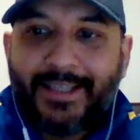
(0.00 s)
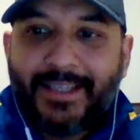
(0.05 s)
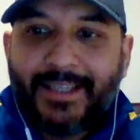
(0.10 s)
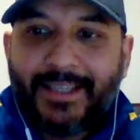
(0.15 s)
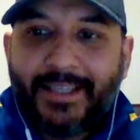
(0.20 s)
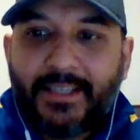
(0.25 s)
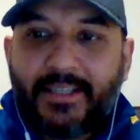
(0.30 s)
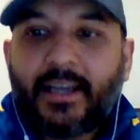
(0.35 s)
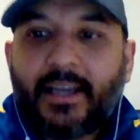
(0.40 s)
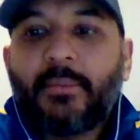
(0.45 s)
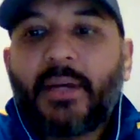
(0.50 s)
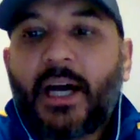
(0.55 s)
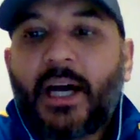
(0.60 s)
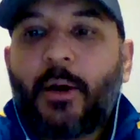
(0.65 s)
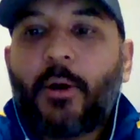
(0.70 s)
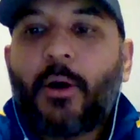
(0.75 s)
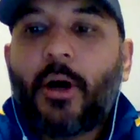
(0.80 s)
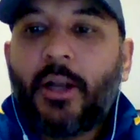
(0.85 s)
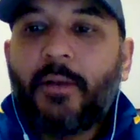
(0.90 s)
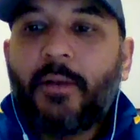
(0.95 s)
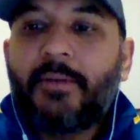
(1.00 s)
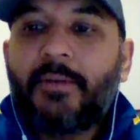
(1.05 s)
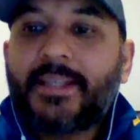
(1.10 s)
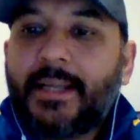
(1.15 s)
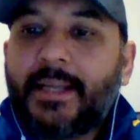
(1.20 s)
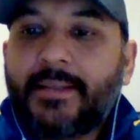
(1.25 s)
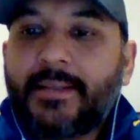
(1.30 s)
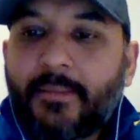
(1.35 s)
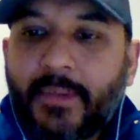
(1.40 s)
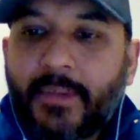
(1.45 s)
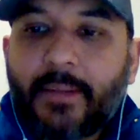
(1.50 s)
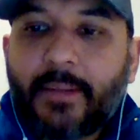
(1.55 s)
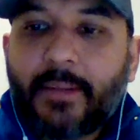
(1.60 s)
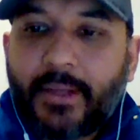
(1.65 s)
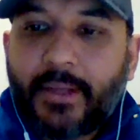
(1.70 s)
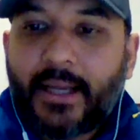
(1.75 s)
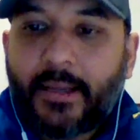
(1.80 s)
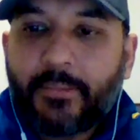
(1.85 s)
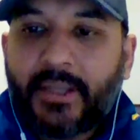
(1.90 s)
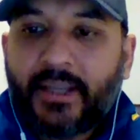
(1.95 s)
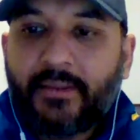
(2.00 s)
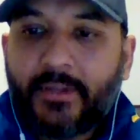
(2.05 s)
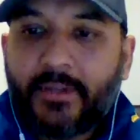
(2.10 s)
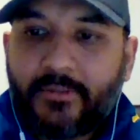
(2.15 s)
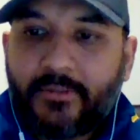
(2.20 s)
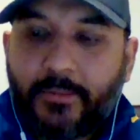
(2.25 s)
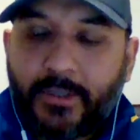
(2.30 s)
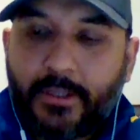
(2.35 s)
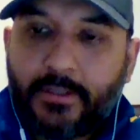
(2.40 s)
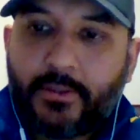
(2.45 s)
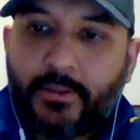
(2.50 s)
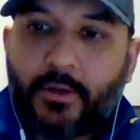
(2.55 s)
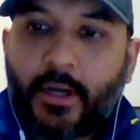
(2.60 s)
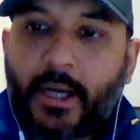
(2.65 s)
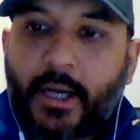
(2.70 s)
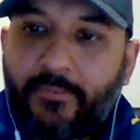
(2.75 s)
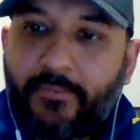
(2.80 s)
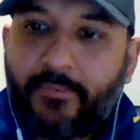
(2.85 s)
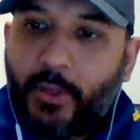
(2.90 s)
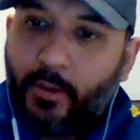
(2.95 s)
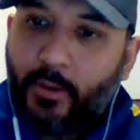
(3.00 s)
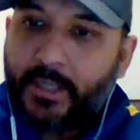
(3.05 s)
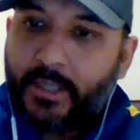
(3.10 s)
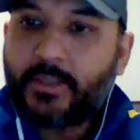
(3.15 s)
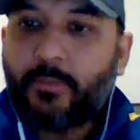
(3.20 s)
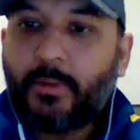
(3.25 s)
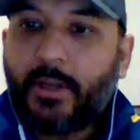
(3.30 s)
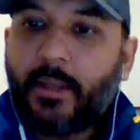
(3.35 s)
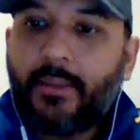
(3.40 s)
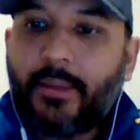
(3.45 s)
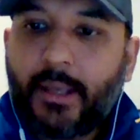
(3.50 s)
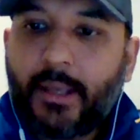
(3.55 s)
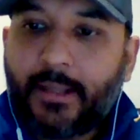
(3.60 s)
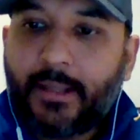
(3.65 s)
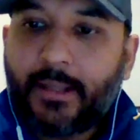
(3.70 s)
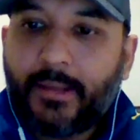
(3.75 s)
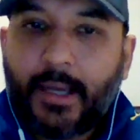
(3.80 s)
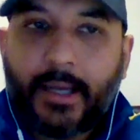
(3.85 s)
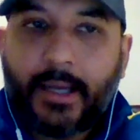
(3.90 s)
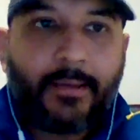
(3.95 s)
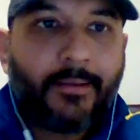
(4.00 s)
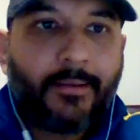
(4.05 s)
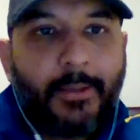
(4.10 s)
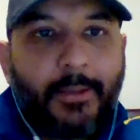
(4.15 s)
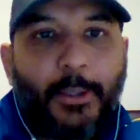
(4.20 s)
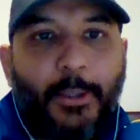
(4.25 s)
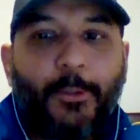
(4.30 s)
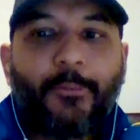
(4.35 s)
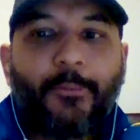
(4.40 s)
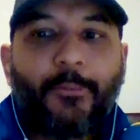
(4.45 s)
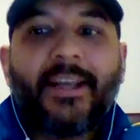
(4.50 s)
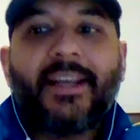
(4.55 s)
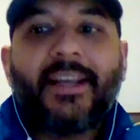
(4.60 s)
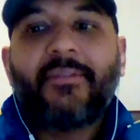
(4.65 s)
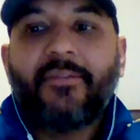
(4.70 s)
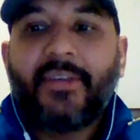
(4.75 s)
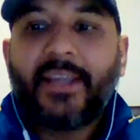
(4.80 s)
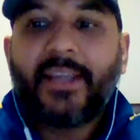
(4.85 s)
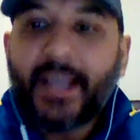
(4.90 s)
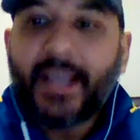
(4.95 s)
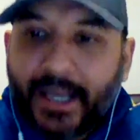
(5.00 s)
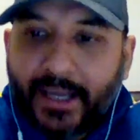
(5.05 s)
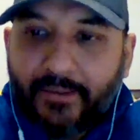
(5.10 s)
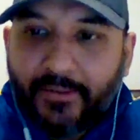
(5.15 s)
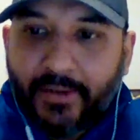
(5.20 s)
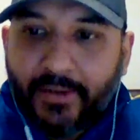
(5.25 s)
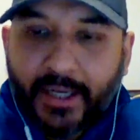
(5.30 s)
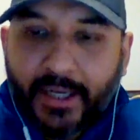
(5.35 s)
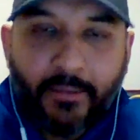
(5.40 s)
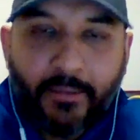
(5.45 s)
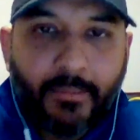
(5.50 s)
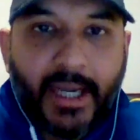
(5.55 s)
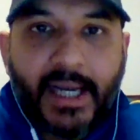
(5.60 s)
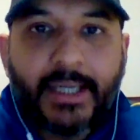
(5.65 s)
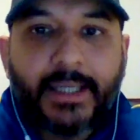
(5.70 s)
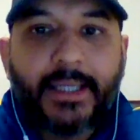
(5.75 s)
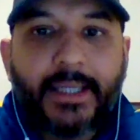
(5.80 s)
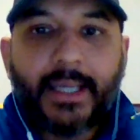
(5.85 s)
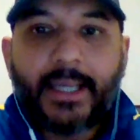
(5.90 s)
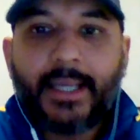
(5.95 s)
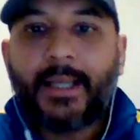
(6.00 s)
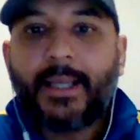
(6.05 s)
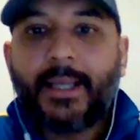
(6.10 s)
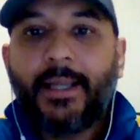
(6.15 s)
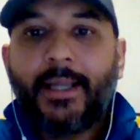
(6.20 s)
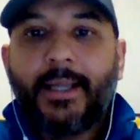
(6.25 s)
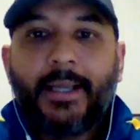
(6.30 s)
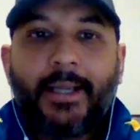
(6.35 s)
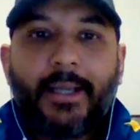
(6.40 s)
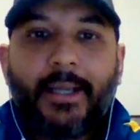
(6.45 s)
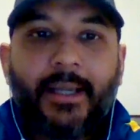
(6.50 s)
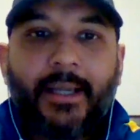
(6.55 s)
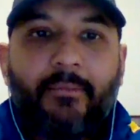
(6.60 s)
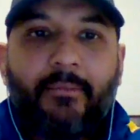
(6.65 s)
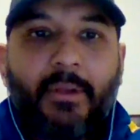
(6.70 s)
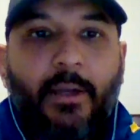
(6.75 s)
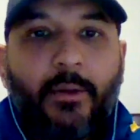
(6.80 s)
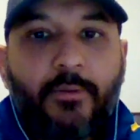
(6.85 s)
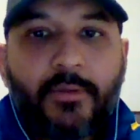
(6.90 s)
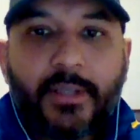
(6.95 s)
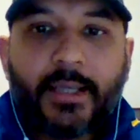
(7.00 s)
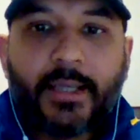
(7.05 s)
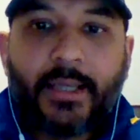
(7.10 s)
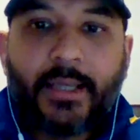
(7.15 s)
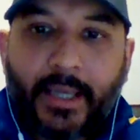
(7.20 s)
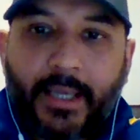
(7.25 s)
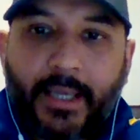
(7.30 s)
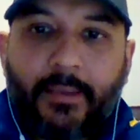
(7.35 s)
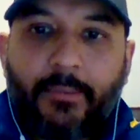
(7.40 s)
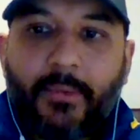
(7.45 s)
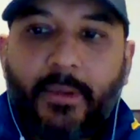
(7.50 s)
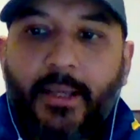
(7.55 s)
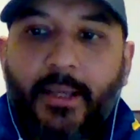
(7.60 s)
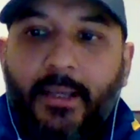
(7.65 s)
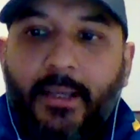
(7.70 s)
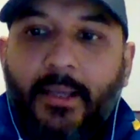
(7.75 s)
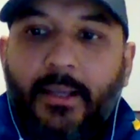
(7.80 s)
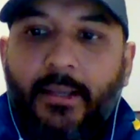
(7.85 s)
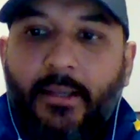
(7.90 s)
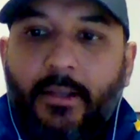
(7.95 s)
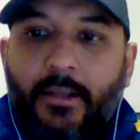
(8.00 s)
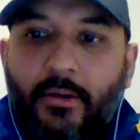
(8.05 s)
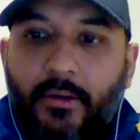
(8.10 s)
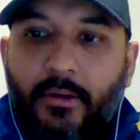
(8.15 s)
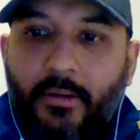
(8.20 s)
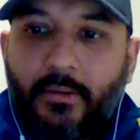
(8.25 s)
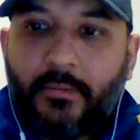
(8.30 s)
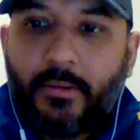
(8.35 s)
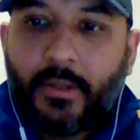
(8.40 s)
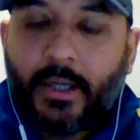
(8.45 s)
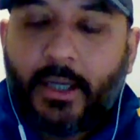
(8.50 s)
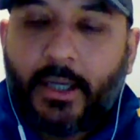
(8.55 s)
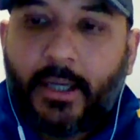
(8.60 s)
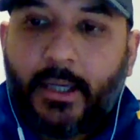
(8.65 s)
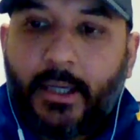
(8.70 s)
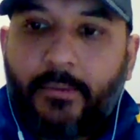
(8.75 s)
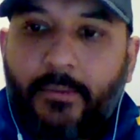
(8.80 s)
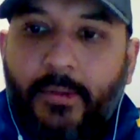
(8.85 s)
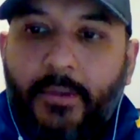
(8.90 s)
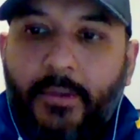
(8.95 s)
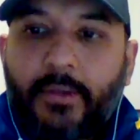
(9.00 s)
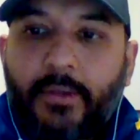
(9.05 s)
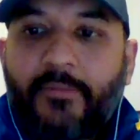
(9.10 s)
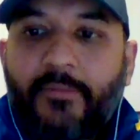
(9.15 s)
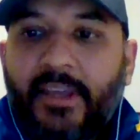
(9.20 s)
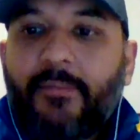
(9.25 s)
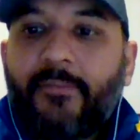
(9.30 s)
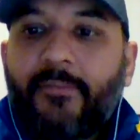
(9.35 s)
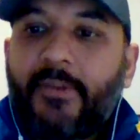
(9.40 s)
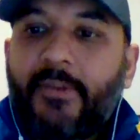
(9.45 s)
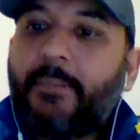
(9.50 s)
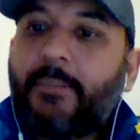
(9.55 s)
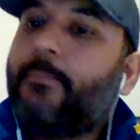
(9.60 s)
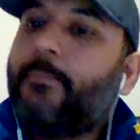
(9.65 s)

somehow always ends up happening with Spurs. So I've noticed one thing that whenever we have like a bad day and we lose a game, you know, uh, we